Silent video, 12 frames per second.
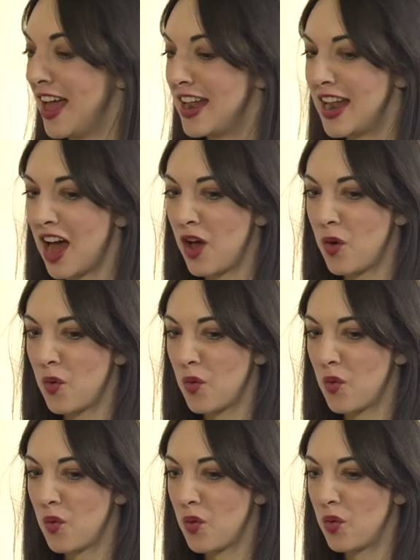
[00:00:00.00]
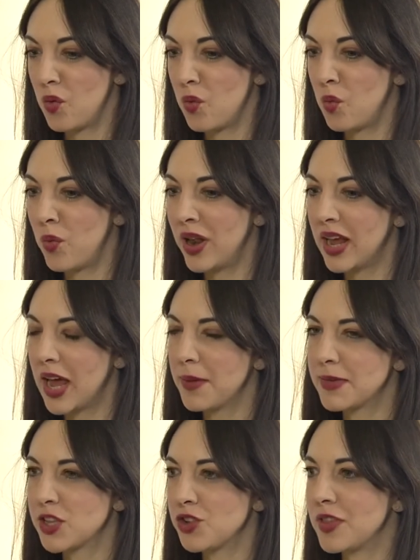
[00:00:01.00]
Now, when it
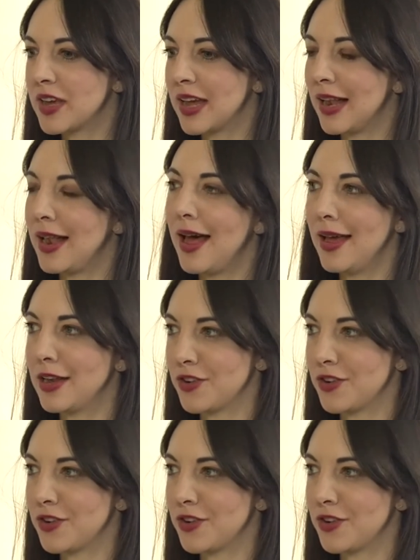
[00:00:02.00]
comes to the client